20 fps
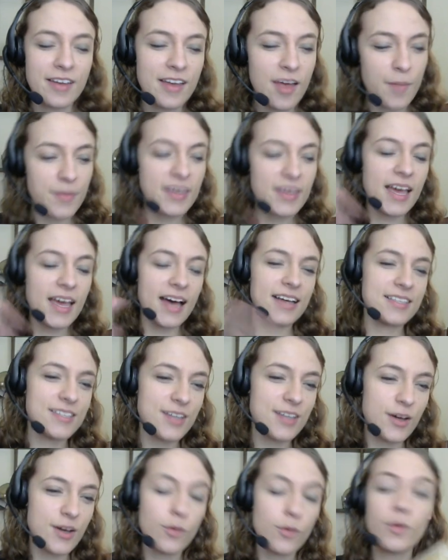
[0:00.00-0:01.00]
But yeah,
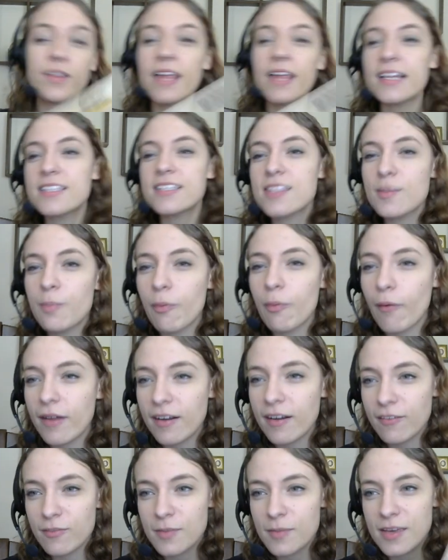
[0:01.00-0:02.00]
that's the point
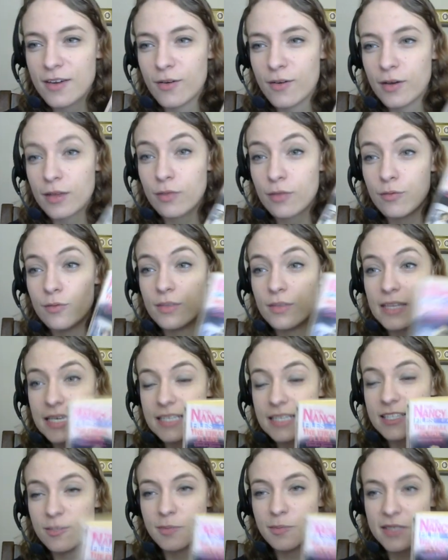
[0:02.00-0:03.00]
of me going through these
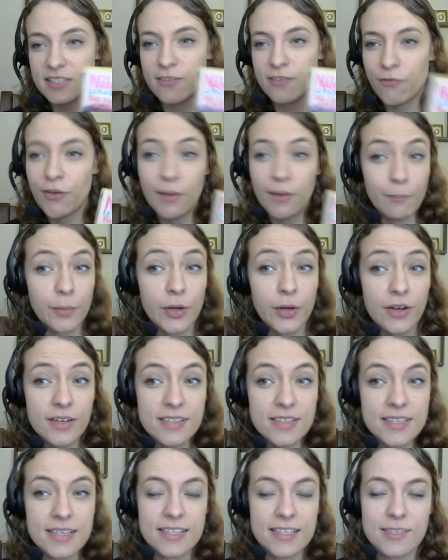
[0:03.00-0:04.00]
specific
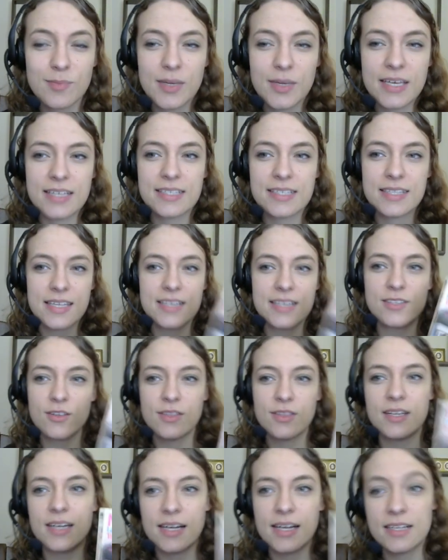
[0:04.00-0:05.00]
books, is because these are
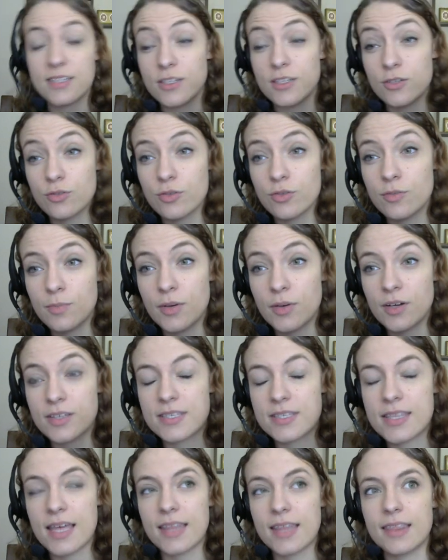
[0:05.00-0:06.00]
the Nancy Drew books
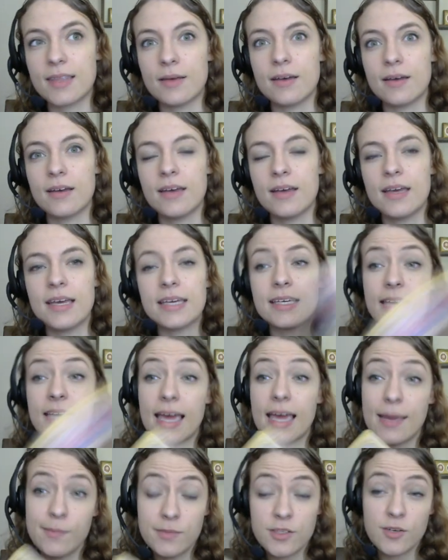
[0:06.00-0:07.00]
that the
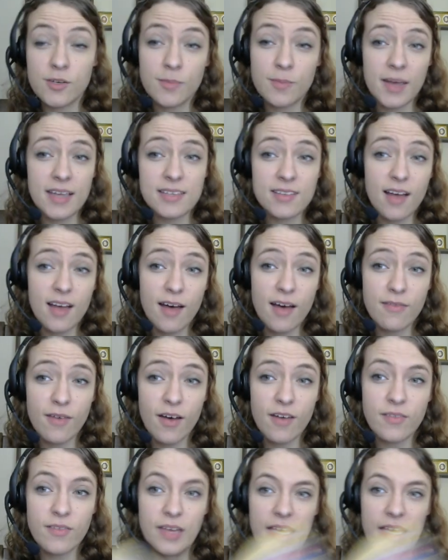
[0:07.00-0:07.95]
games are based off of.